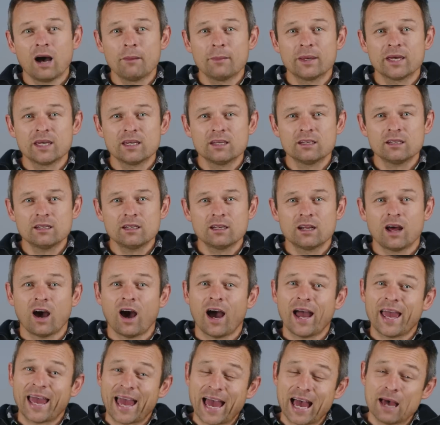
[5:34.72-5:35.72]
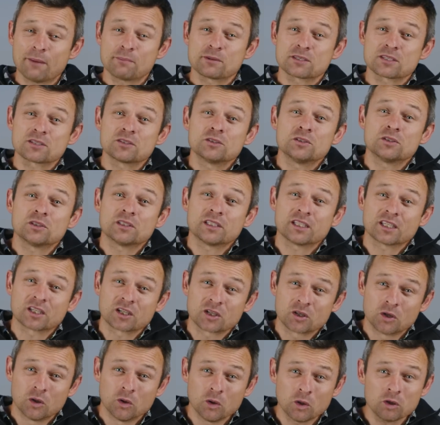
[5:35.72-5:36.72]
I mean, I absolutely
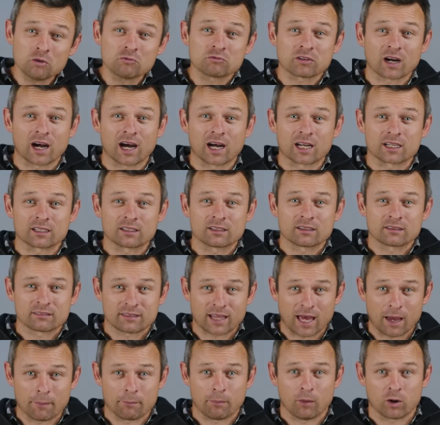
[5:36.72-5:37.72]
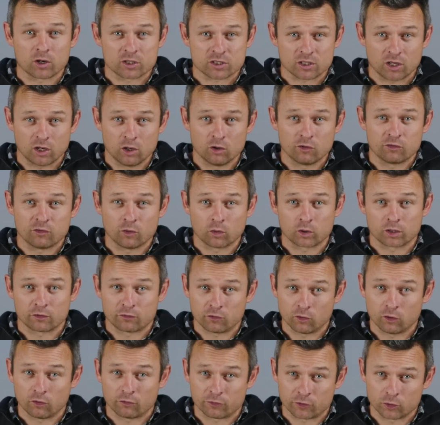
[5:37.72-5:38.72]
could run that Bosch
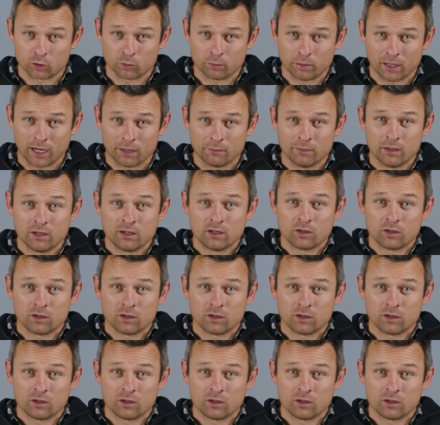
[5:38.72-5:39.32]
044 fuel pump